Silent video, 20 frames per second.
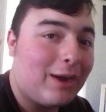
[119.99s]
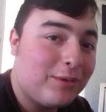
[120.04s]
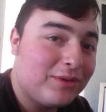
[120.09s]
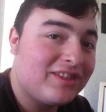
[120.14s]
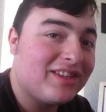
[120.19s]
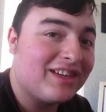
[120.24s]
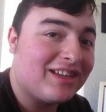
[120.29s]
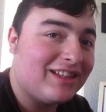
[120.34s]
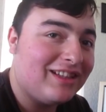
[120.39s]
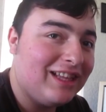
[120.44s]
That
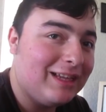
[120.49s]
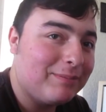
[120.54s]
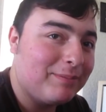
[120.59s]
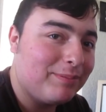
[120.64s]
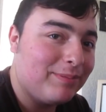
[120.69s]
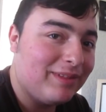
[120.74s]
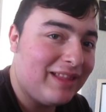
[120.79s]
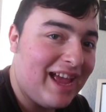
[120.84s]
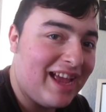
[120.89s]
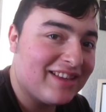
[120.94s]
was a clip
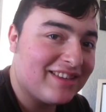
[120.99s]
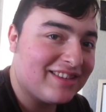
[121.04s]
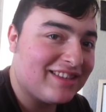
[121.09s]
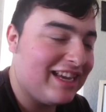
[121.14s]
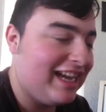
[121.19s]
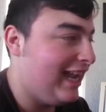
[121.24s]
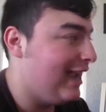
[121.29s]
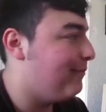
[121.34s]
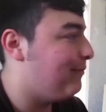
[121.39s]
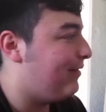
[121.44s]
last
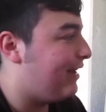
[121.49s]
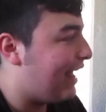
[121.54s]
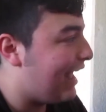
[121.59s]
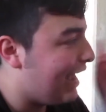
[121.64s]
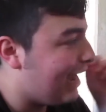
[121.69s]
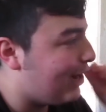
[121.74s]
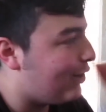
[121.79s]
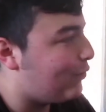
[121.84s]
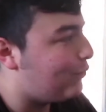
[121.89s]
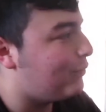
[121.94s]
time.
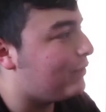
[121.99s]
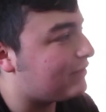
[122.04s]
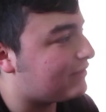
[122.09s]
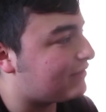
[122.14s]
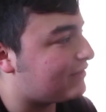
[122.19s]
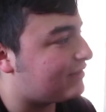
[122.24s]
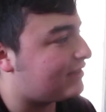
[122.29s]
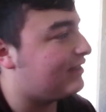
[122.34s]
Now it's